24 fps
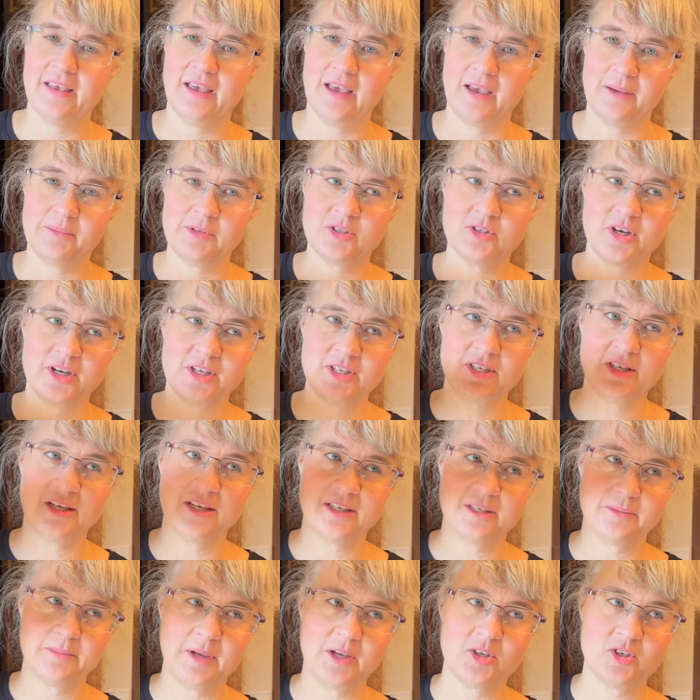I'm stretching
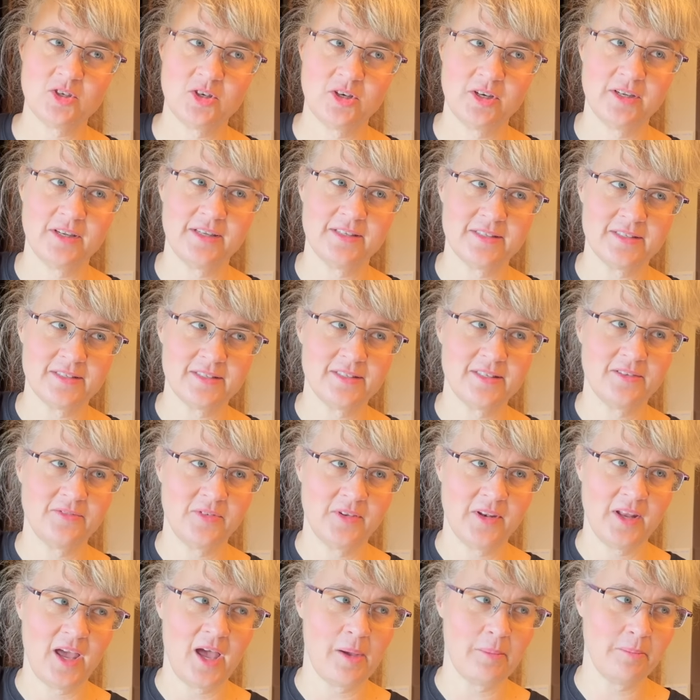it to make sure it doesn't
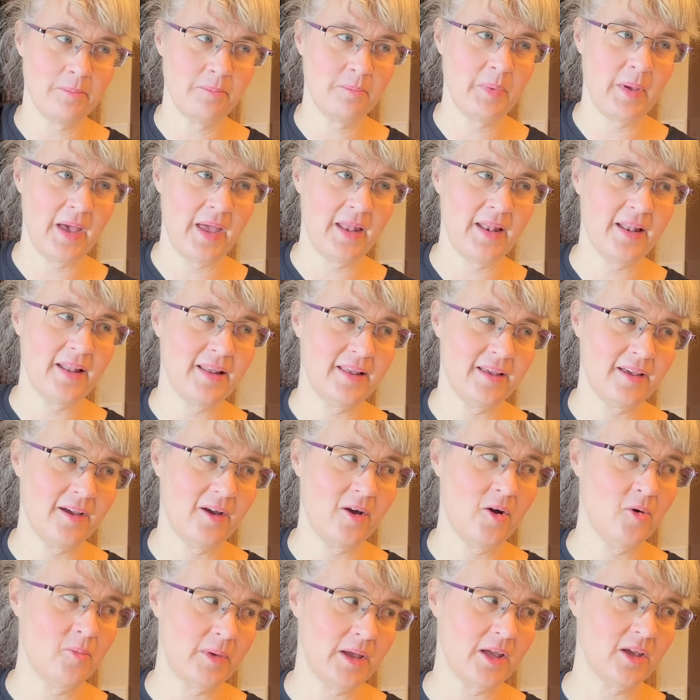stiffen up, but
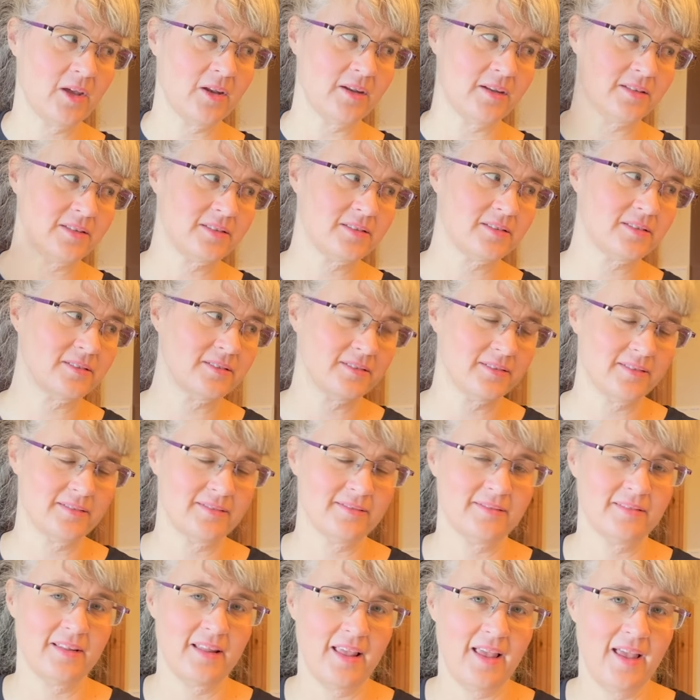Oh my goodness.
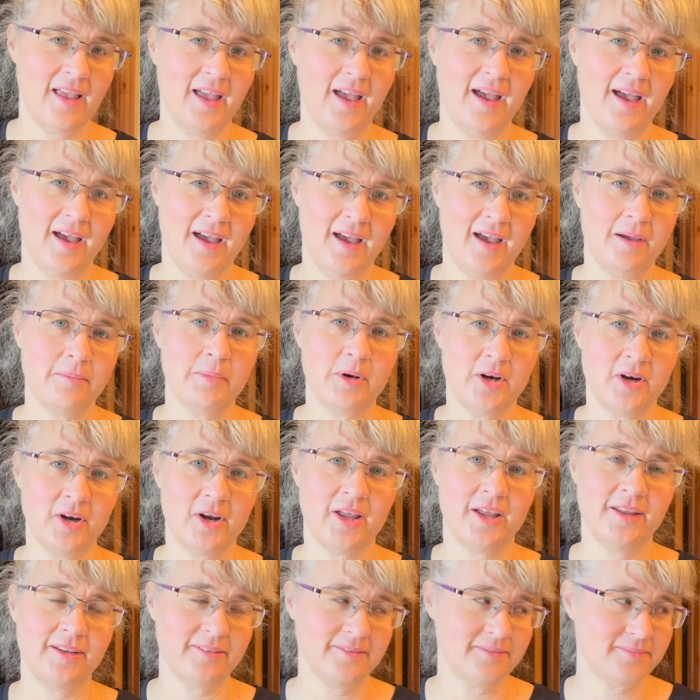I'm
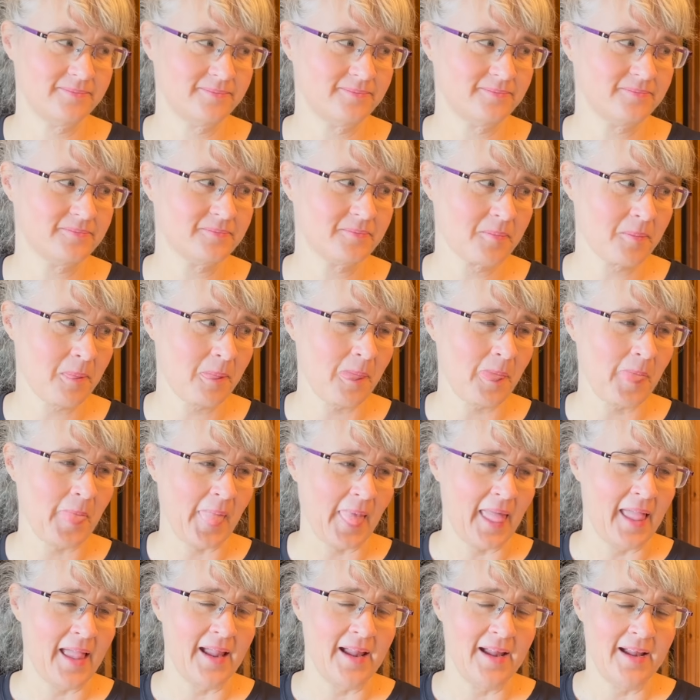hurting. She fell.
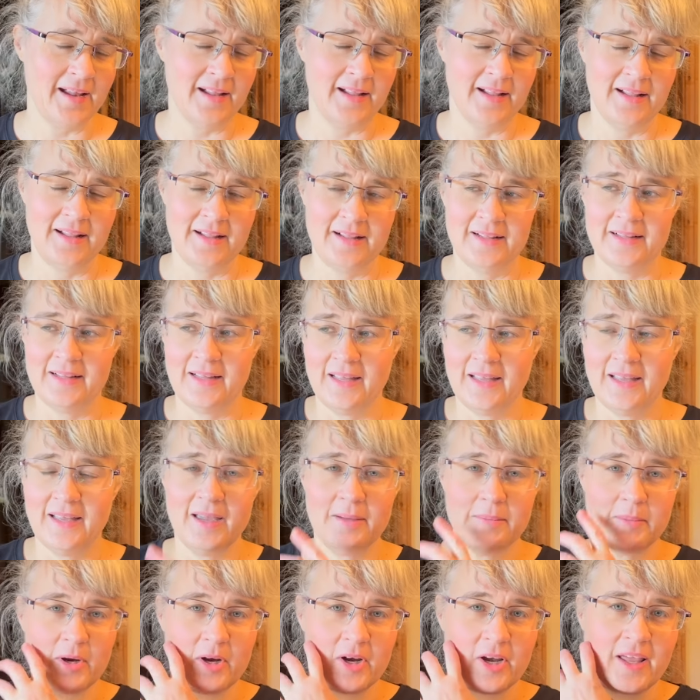
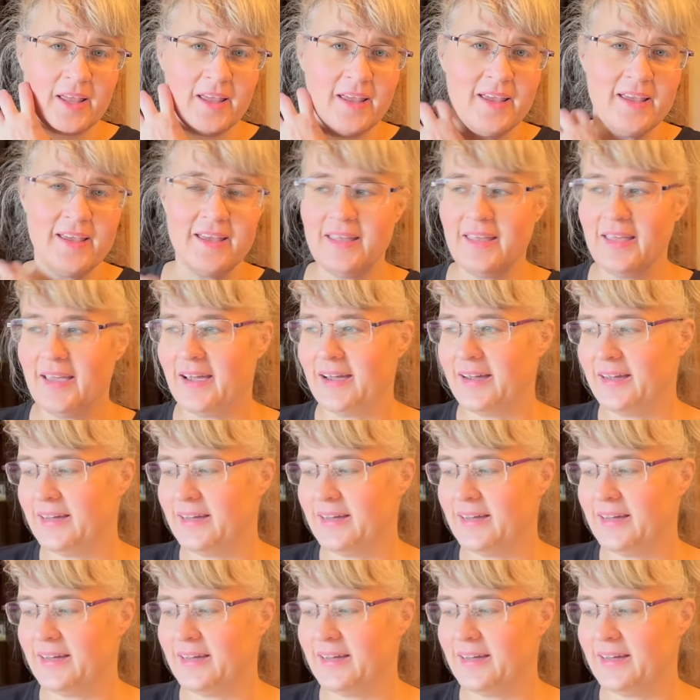I'm hurting. Yeah.